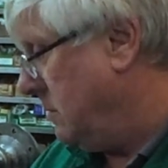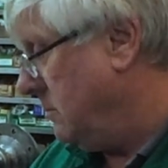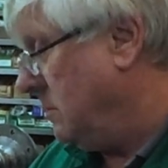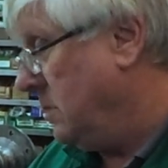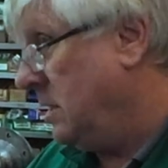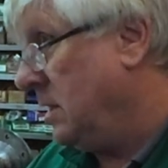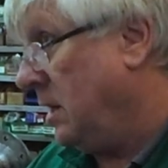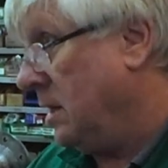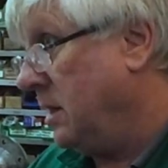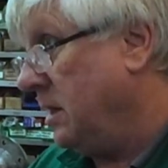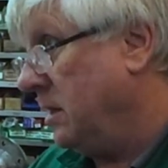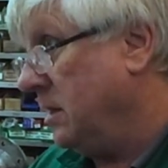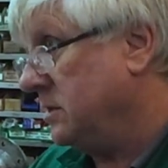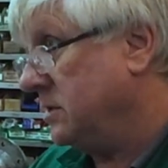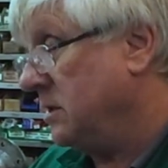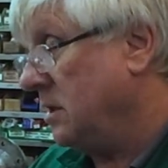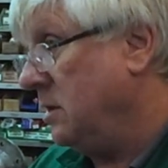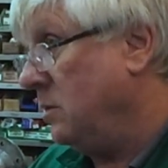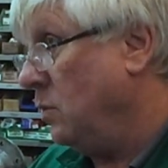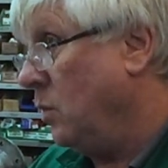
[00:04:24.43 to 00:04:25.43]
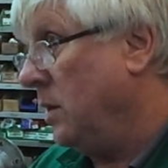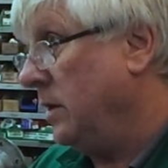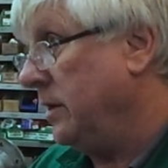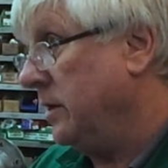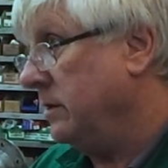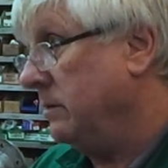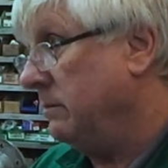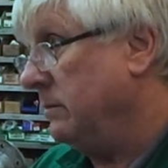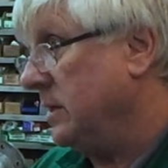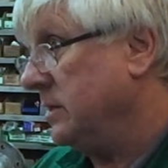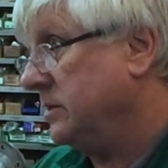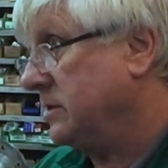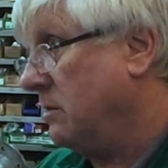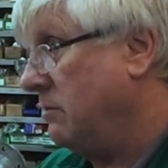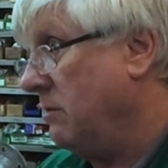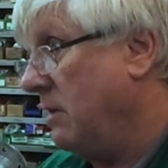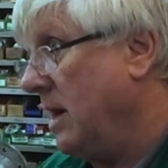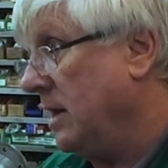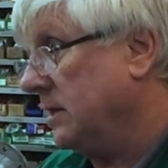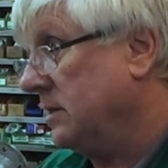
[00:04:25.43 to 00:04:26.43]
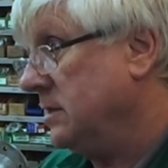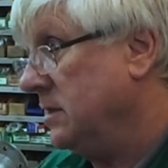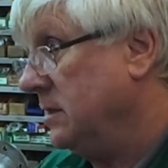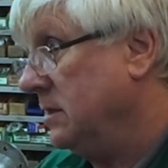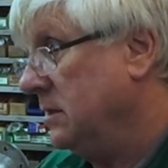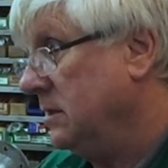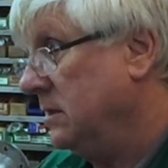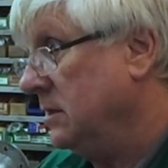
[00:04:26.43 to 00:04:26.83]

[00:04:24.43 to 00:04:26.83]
We're lucky there's only one of them that's cracked.